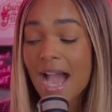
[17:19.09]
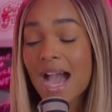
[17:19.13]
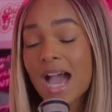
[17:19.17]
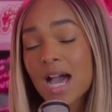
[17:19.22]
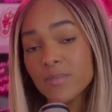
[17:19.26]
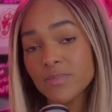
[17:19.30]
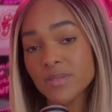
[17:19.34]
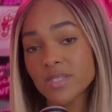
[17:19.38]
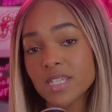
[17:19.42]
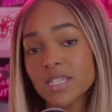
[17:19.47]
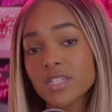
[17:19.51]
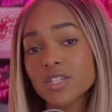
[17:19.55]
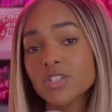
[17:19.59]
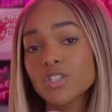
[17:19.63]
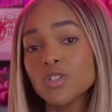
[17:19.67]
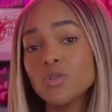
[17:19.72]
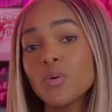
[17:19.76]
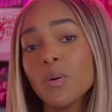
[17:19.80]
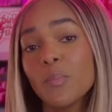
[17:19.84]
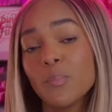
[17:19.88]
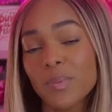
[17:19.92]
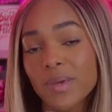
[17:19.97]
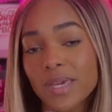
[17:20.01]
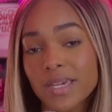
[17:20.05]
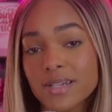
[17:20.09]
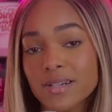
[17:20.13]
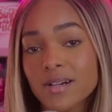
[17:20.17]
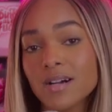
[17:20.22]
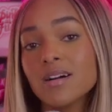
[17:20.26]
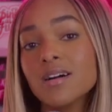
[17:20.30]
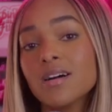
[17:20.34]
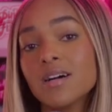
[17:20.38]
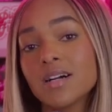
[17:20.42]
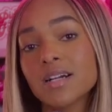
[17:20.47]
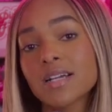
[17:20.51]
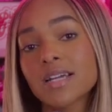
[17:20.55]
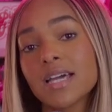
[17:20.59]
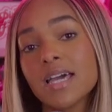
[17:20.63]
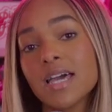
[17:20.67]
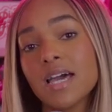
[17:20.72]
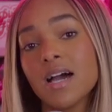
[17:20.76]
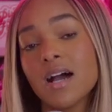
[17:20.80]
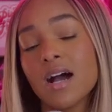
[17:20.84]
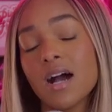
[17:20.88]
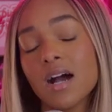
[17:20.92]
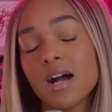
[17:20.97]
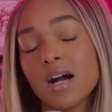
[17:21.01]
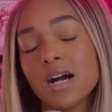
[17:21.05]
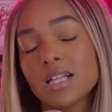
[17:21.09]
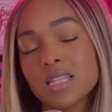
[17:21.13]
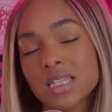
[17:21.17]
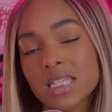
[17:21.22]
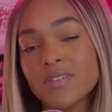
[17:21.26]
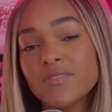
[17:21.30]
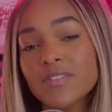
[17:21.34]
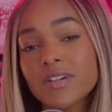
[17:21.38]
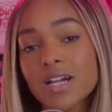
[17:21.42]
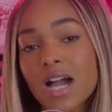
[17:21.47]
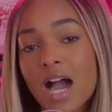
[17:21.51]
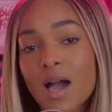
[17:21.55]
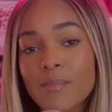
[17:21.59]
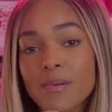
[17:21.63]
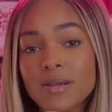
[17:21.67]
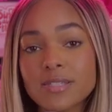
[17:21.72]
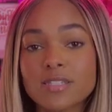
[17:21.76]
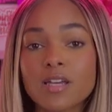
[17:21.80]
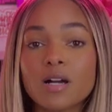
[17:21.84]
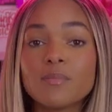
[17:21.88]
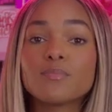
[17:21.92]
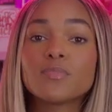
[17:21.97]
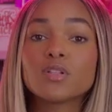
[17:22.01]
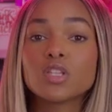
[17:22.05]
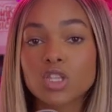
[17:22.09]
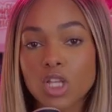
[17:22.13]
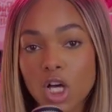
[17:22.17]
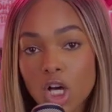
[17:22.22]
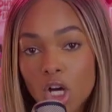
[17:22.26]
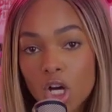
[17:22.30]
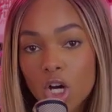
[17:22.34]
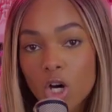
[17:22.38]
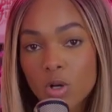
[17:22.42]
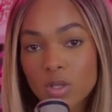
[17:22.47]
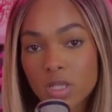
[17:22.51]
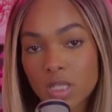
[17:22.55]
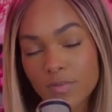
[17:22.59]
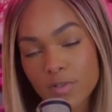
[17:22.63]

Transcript: I'm sending you a big hug. Leave a comment down below.